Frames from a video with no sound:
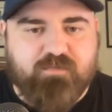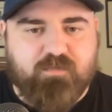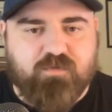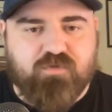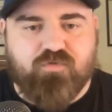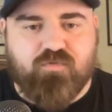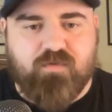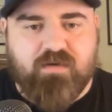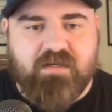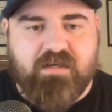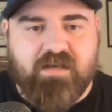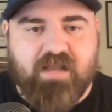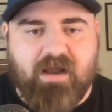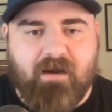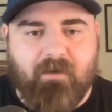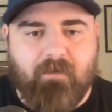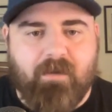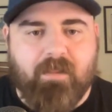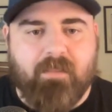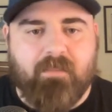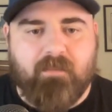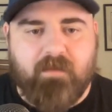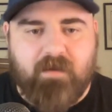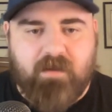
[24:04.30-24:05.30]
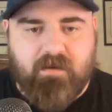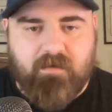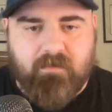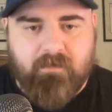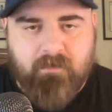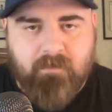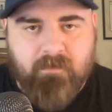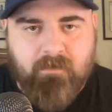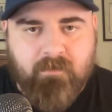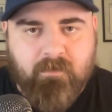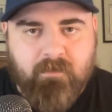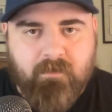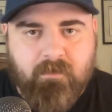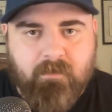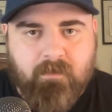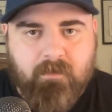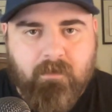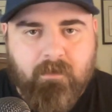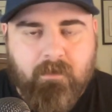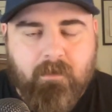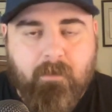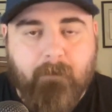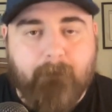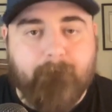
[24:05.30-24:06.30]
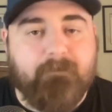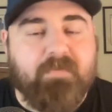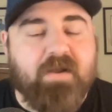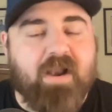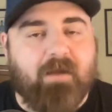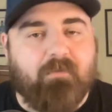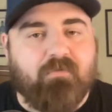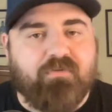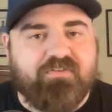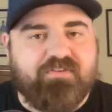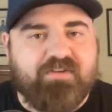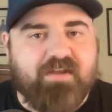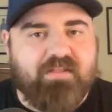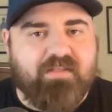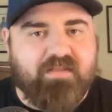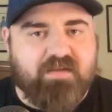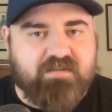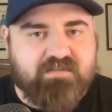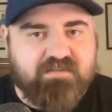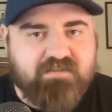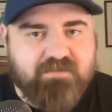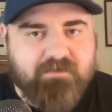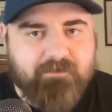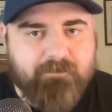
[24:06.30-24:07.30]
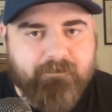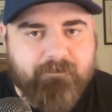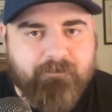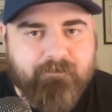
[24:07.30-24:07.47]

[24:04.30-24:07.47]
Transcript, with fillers: between now and then. But I will say this